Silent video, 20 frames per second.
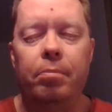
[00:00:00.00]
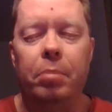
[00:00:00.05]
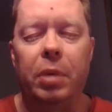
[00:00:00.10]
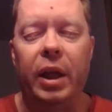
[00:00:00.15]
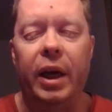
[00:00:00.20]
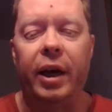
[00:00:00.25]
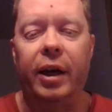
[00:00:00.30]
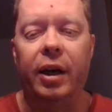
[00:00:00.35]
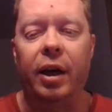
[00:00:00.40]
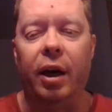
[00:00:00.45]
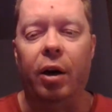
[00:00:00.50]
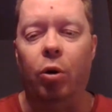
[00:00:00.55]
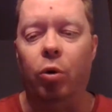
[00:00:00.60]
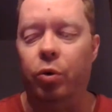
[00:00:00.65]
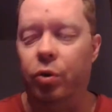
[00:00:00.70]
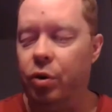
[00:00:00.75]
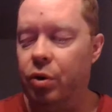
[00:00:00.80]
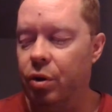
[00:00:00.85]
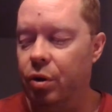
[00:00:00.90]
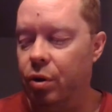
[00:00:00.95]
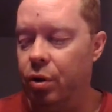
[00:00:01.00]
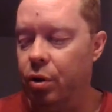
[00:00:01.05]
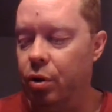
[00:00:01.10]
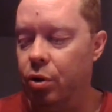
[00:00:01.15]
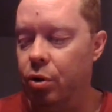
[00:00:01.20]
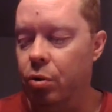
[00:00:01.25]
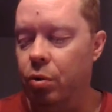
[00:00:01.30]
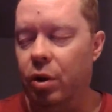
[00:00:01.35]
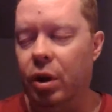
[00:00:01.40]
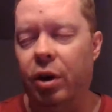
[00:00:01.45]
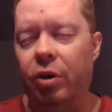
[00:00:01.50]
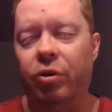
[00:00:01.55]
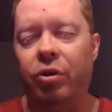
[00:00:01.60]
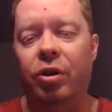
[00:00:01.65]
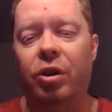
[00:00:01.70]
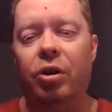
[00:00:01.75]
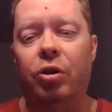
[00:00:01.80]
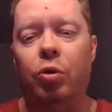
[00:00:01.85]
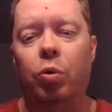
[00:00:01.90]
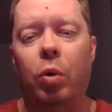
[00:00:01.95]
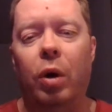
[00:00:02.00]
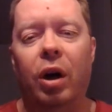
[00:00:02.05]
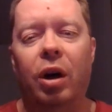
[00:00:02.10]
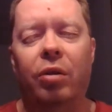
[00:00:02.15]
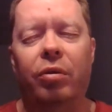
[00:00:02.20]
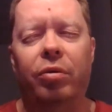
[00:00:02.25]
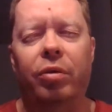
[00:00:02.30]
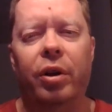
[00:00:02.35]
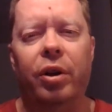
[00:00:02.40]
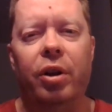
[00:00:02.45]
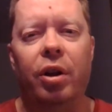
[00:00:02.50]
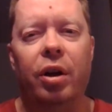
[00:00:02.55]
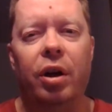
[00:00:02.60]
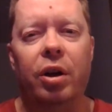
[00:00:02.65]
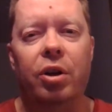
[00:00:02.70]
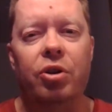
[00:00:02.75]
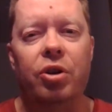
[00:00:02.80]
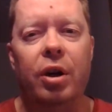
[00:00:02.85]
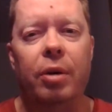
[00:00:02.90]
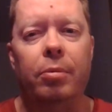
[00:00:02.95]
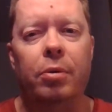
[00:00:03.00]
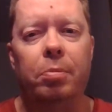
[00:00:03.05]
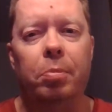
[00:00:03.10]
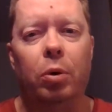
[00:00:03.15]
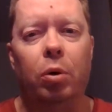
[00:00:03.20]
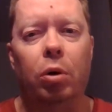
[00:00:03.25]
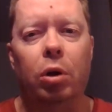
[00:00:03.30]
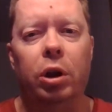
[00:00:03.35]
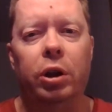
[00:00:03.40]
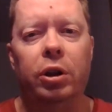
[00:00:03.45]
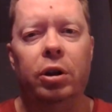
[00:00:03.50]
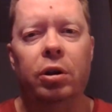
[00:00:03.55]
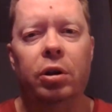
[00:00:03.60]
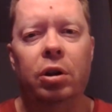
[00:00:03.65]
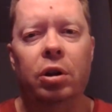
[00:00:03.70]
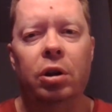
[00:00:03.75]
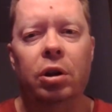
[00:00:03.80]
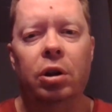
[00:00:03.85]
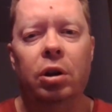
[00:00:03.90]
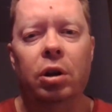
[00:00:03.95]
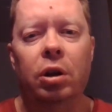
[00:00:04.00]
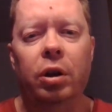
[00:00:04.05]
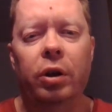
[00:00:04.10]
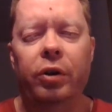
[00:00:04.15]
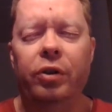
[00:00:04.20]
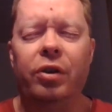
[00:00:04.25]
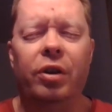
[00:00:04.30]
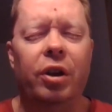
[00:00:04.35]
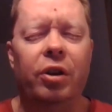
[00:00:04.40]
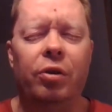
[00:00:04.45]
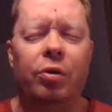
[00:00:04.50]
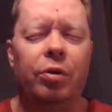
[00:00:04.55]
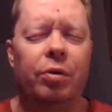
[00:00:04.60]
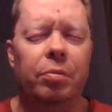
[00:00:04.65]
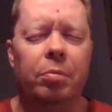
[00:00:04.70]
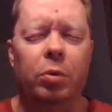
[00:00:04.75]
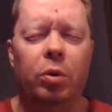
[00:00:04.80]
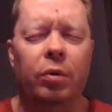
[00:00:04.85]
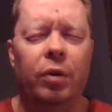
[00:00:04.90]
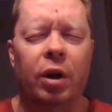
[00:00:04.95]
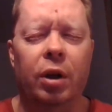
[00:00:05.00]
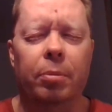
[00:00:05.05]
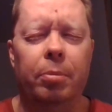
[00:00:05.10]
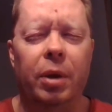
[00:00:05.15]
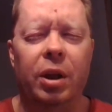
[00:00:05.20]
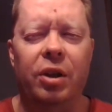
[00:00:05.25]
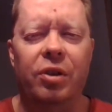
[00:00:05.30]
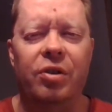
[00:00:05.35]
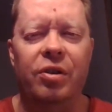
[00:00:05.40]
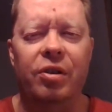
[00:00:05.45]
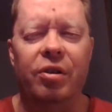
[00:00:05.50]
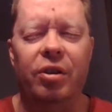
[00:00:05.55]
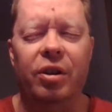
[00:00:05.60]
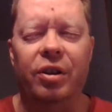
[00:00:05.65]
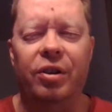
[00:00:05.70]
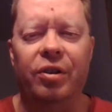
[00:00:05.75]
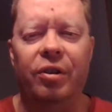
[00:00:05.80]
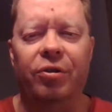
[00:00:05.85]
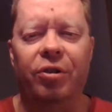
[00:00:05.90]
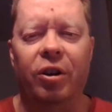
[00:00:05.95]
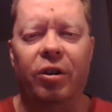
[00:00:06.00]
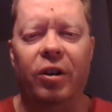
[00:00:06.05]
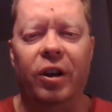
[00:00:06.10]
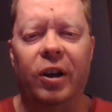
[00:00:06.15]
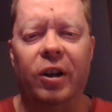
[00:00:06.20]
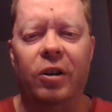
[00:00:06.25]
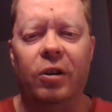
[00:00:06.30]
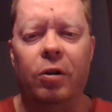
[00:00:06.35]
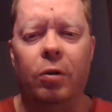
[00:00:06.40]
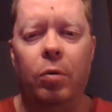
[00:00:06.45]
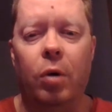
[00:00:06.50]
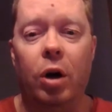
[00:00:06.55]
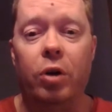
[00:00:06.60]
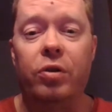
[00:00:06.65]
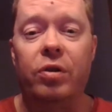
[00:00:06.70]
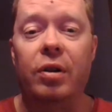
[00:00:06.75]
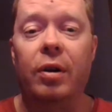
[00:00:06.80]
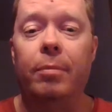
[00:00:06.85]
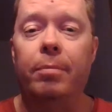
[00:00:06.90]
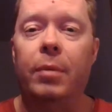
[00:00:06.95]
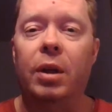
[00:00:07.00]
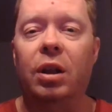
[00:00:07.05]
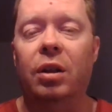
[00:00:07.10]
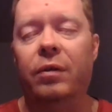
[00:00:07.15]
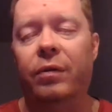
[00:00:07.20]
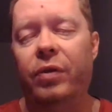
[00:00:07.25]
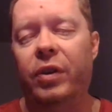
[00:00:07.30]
Blackout two thousand twelve with uh, James Brolin. It was a nice uh, mini series if you're looking to watch something,